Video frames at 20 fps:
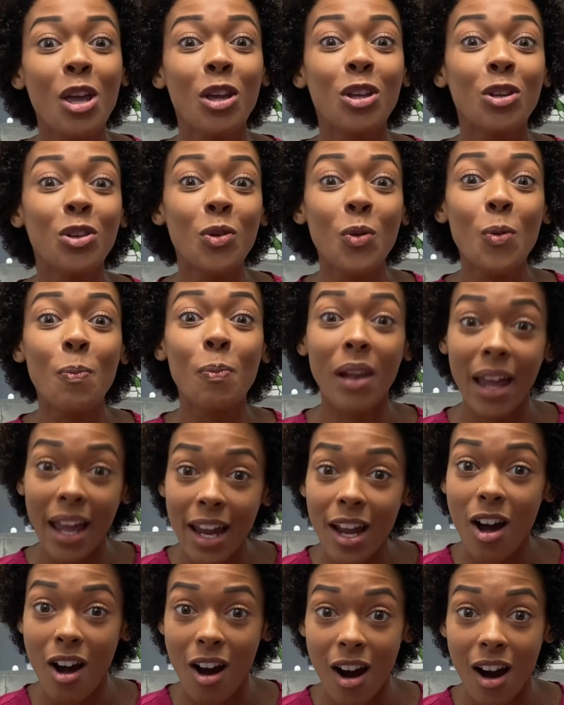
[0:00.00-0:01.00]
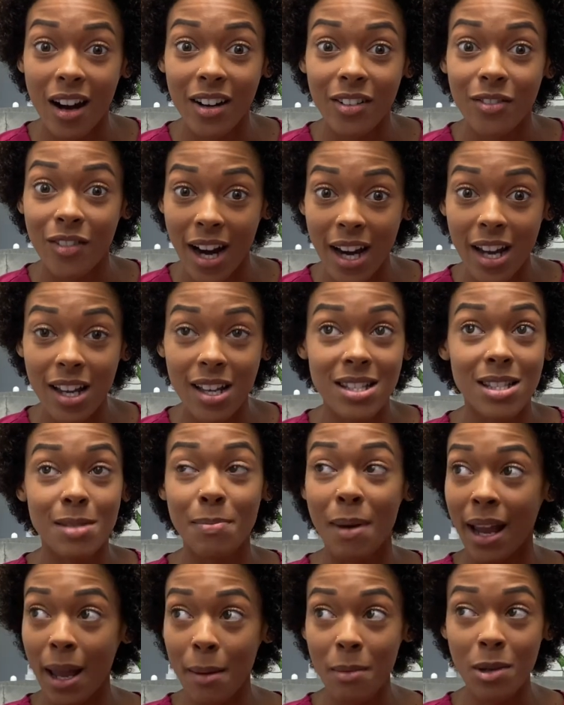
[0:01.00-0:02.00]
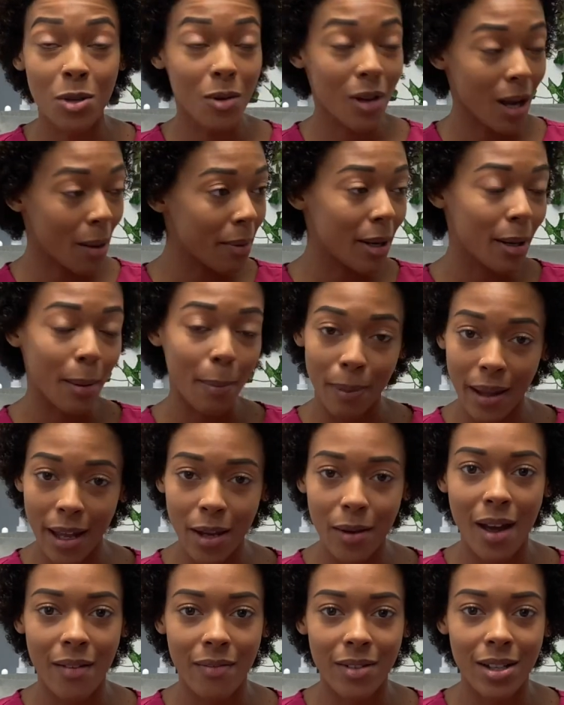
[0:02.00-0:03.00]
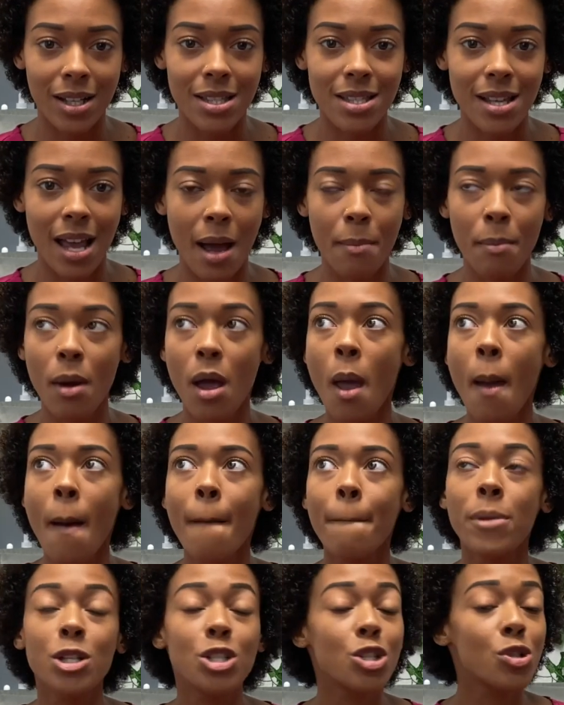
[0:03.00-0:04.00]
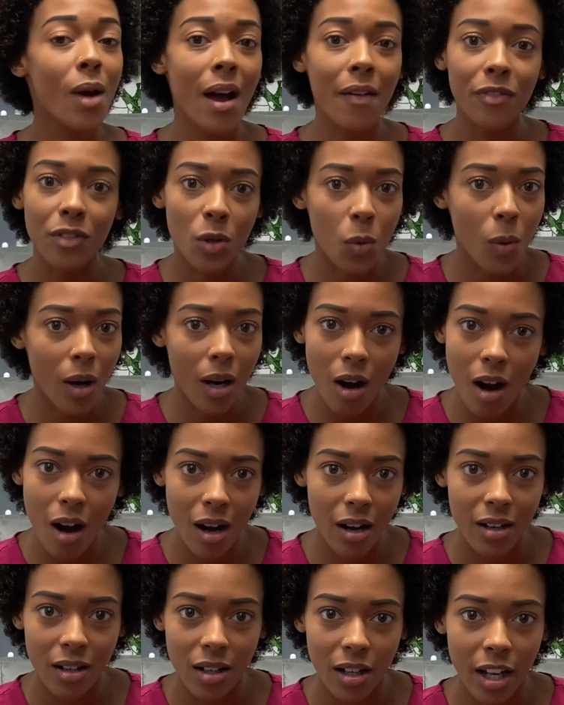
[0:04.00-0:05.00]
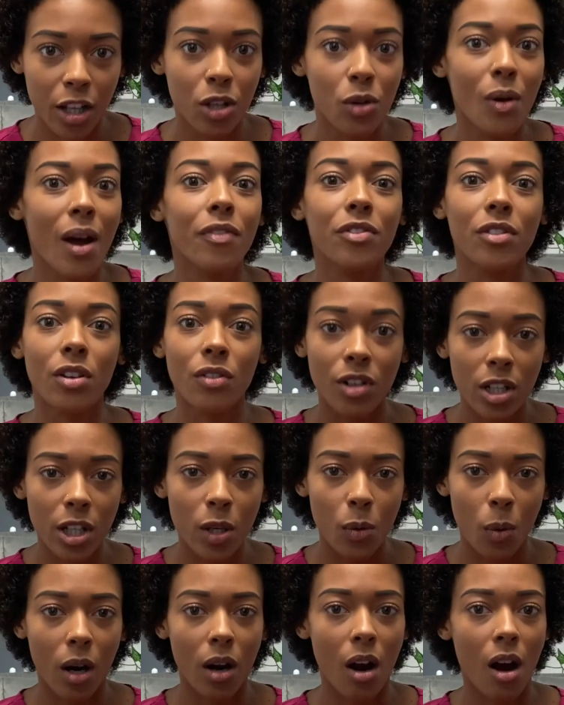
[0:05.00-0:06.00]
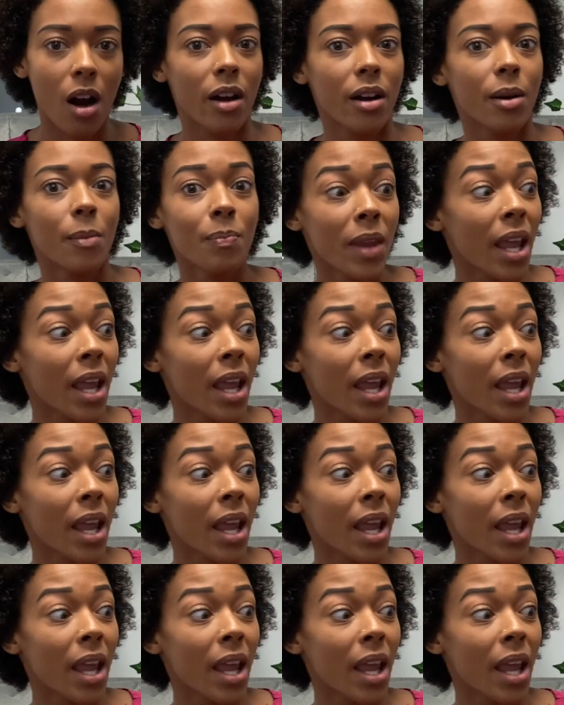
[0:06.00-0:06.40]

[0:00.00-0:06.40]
You play hard, right? Because Miami, you come here to play, you have a good time, but you have to work hard. Like, you have to really work hard.